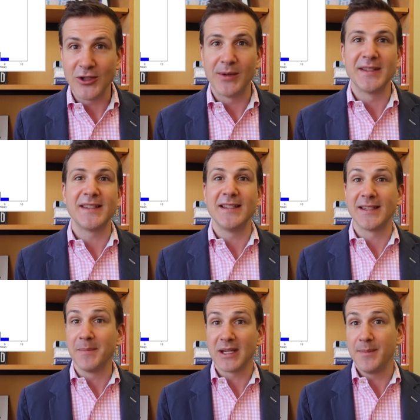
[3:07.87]
You can see
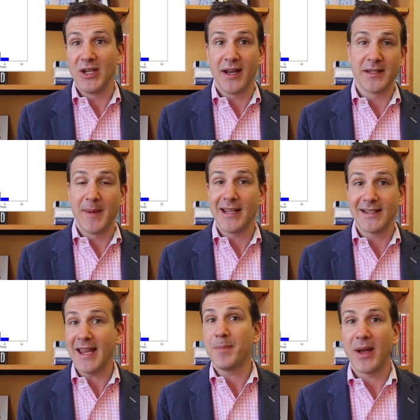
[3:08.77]
sometimes you get as many
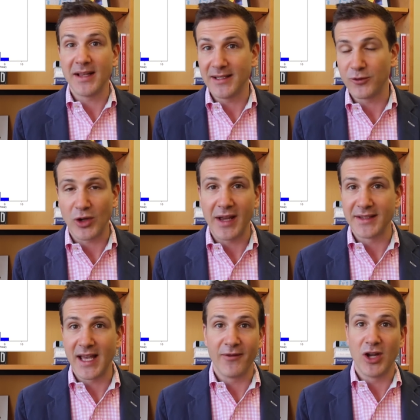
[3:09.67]
as eight positive
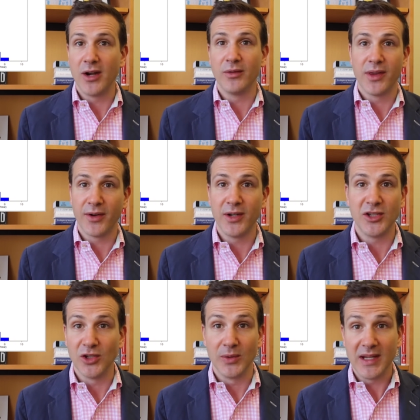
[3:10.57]
trials out of one hundred thirty-two,